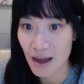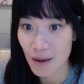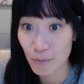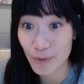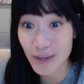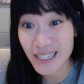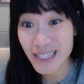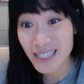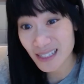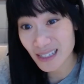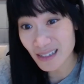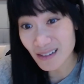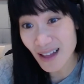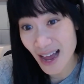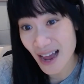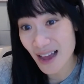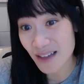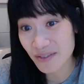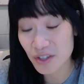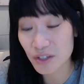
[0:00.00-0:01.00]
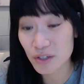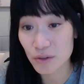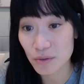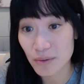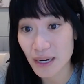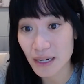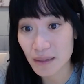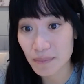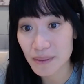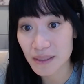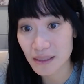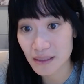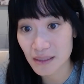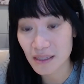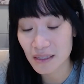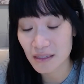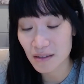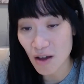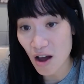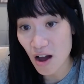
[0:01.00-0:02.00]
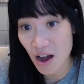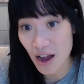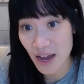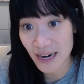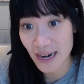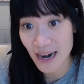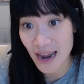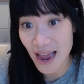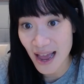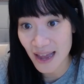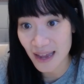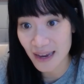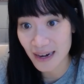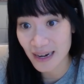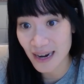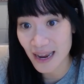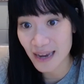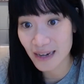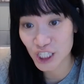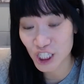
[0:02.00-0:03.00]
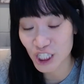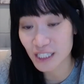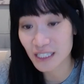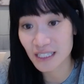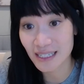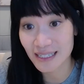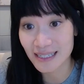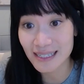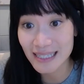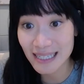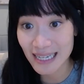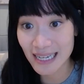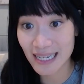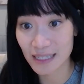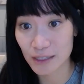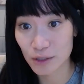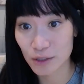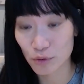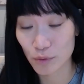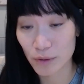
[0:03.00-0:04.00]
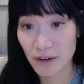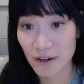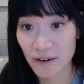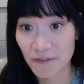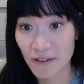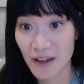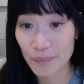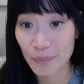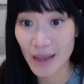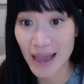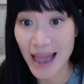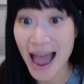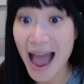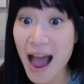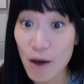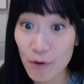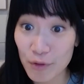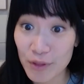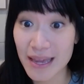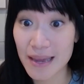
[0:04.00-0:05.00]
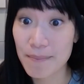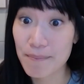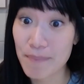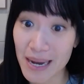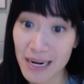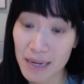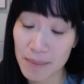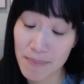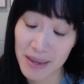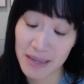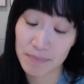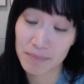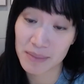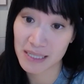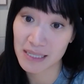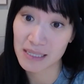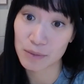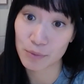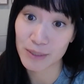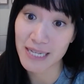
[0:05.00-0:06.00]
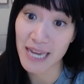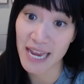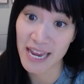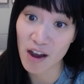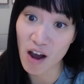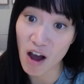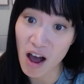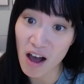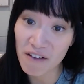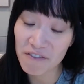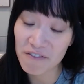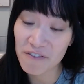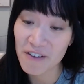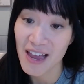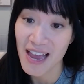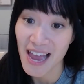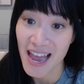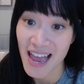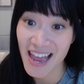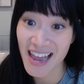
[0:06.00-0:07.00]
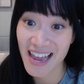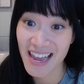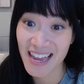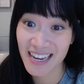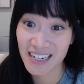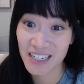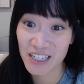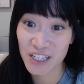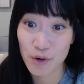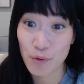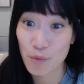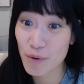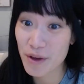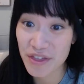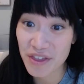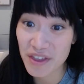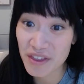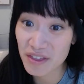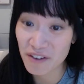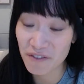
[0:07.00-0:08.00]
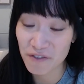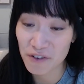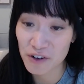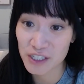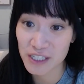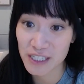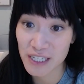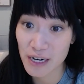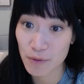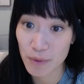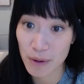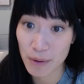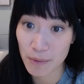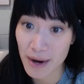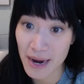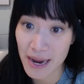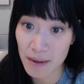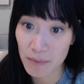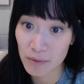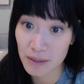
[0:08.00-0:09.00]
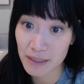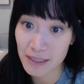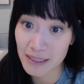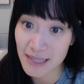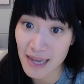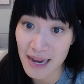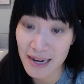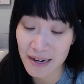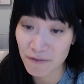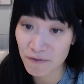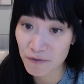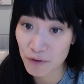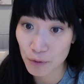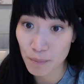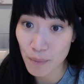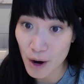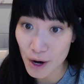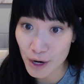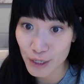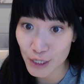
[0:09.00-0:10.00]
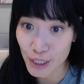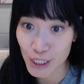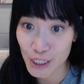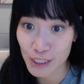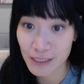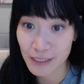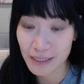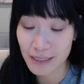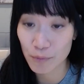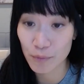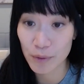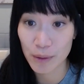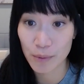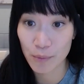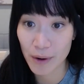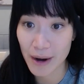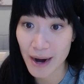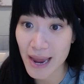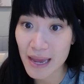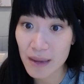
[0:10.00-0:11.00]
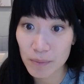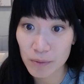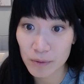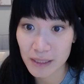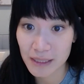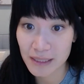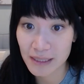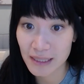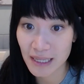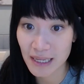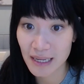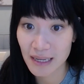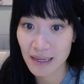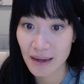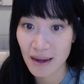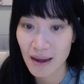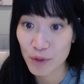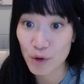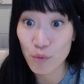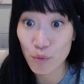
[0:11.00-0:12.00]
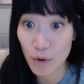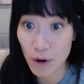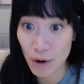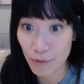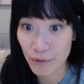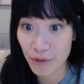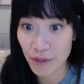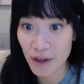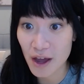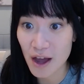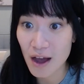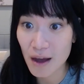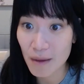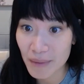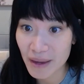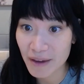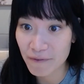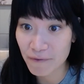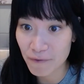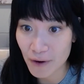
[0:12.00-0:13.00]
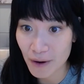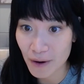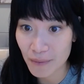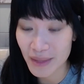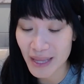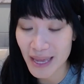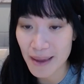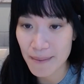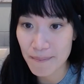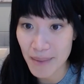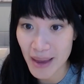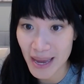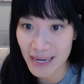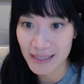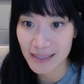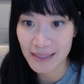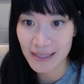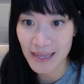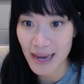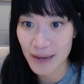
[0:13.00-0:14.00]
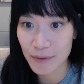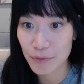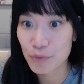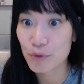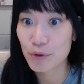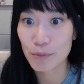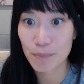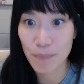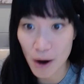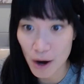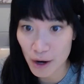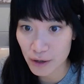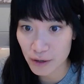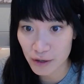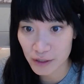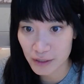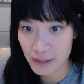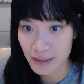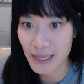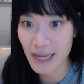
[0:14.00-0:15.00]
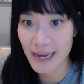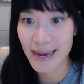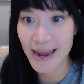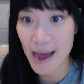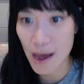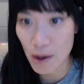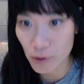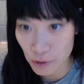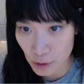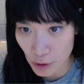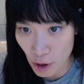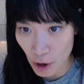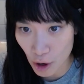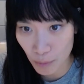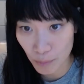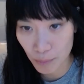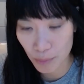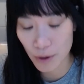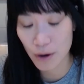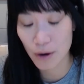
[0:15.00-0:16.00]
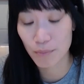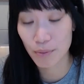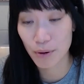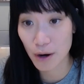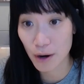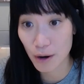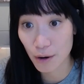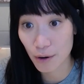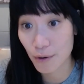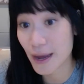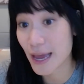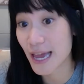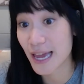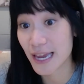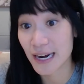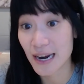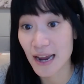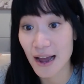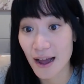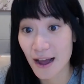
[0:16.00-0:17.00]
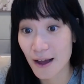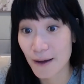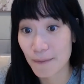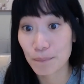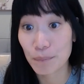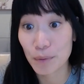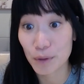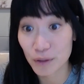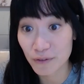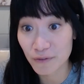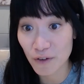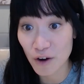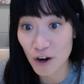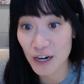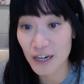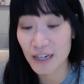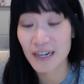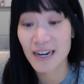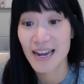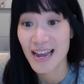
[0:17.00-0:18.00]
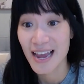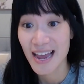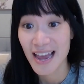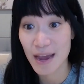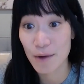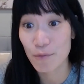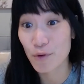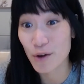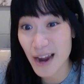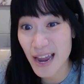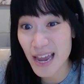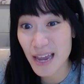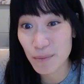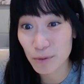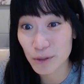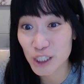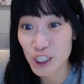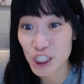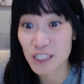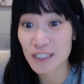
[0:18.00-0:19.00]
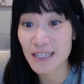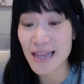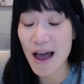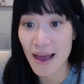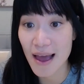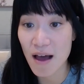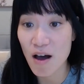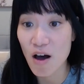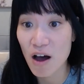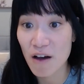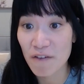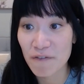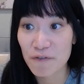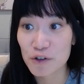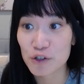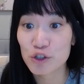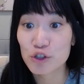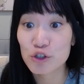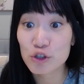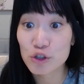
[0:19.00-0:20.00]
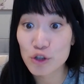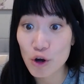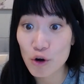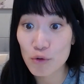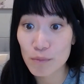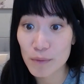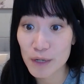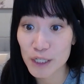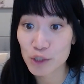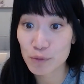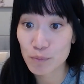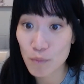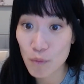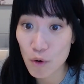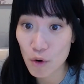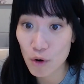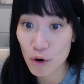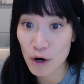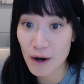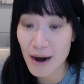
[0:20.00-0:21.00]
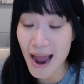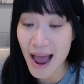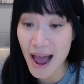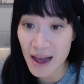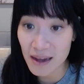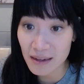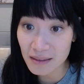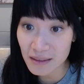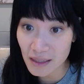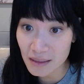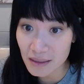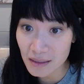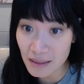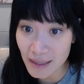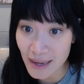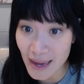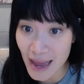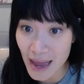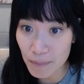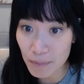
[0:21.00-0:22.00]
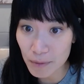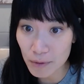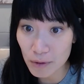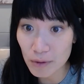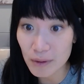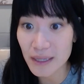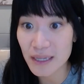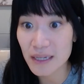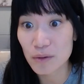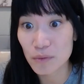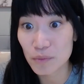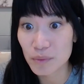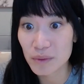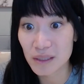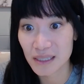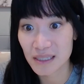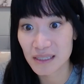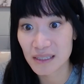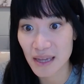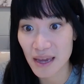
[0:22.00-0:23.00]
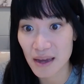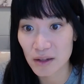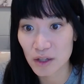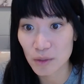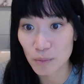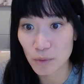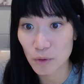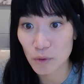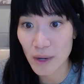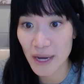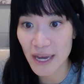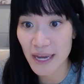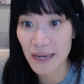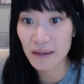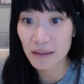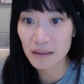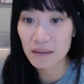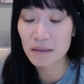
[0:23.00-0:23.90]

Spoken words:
we still had the direct business on, and just to see sort of how the embedded business would take off. And, within the first year, we were able to sign a few partners, and we were able to see growth coming from the embedded side through partners like House Call Pro and Boulevard. And we're able to just offer so much more access to capital in a really scalable way.